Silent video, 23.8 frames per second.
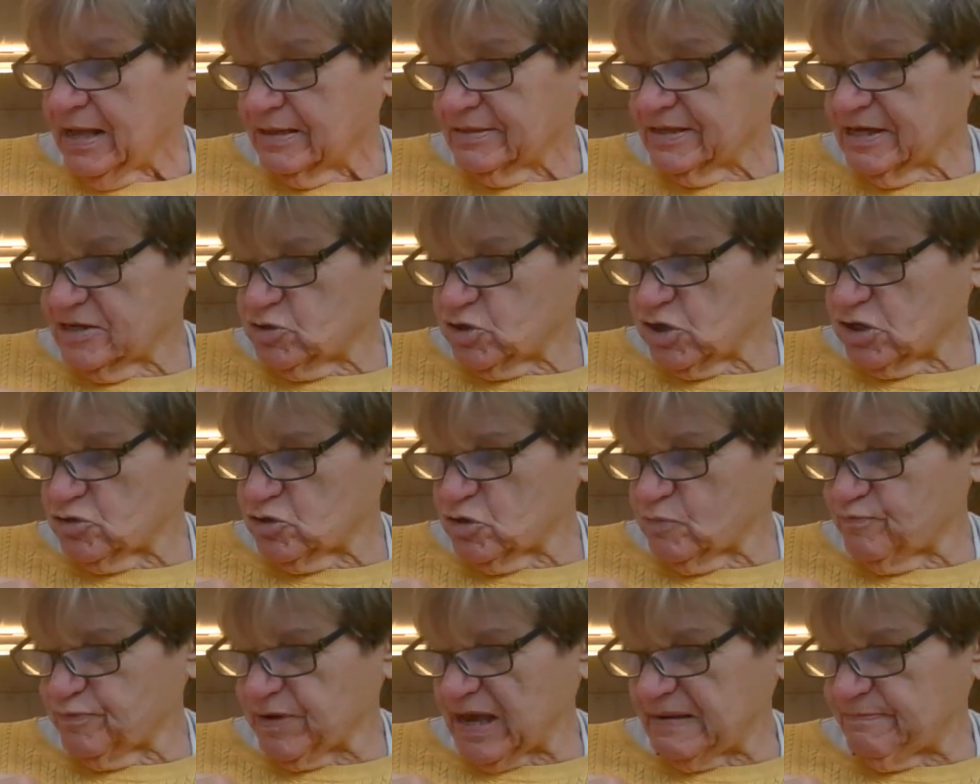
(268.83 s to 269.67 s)
the
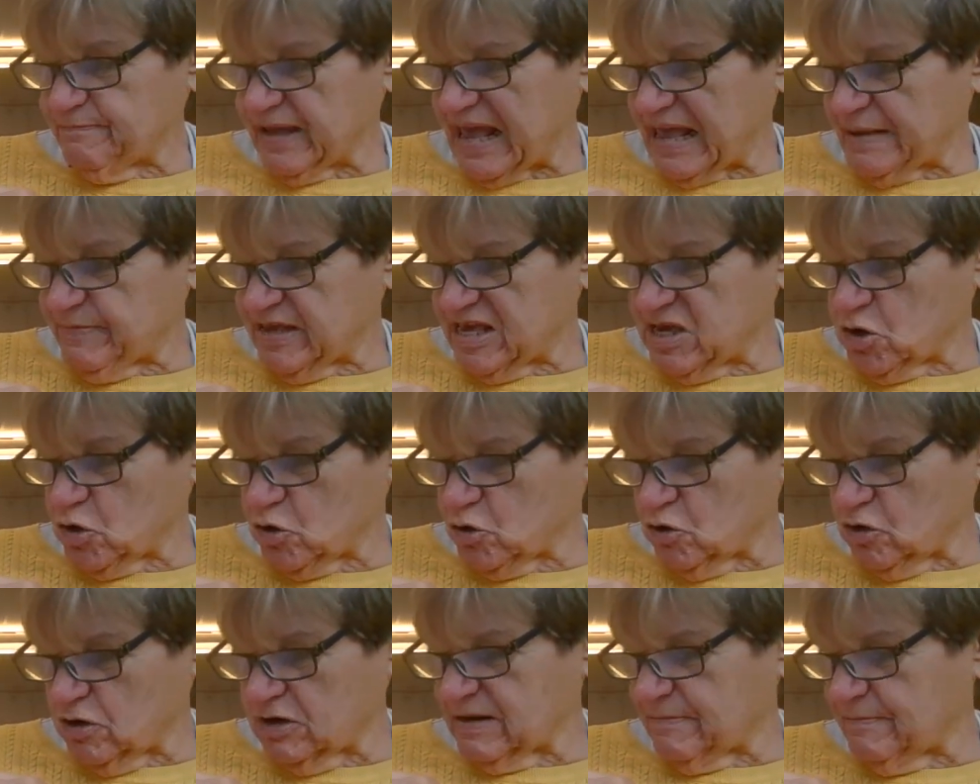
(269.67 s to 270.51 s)
gingerbread baby
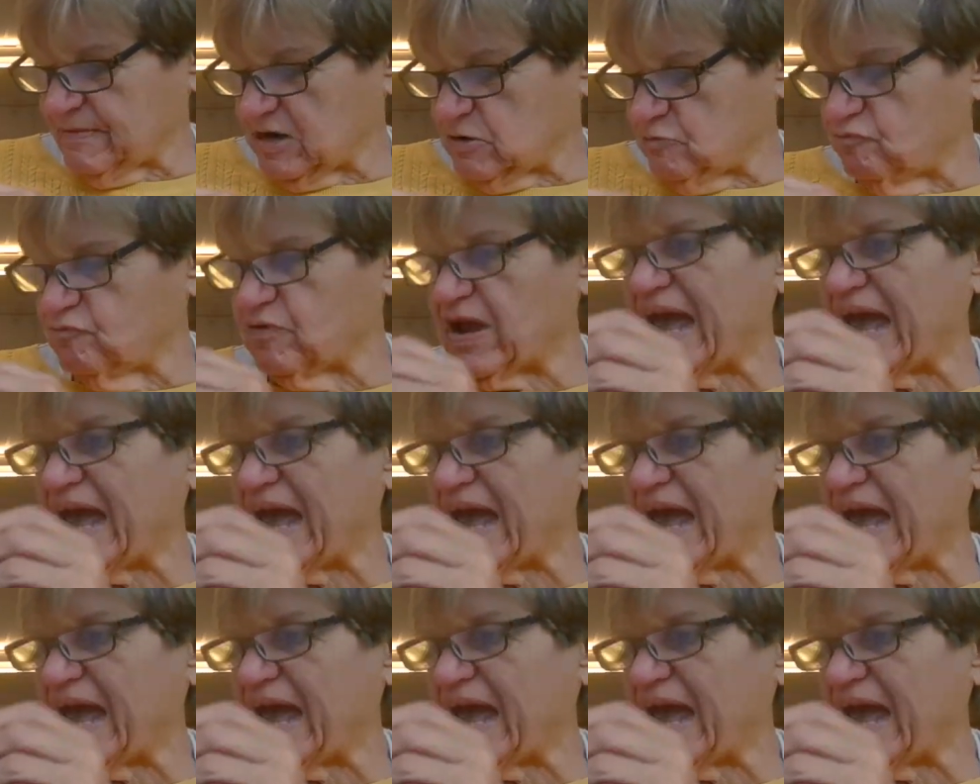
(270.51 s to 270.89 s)
heard him and